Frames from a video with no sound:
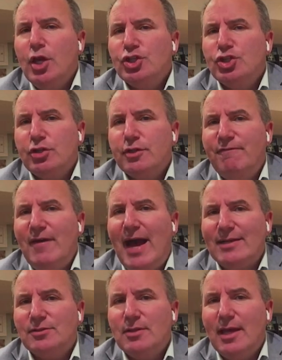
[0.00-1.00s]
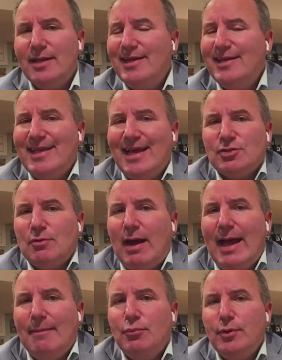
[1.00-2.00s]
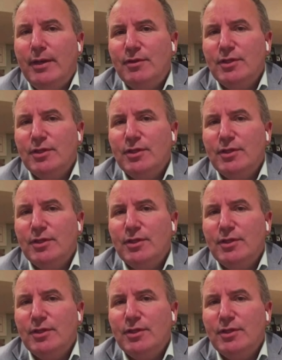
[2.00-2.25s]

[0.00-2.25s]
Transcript: So to factor that in. That's why I believe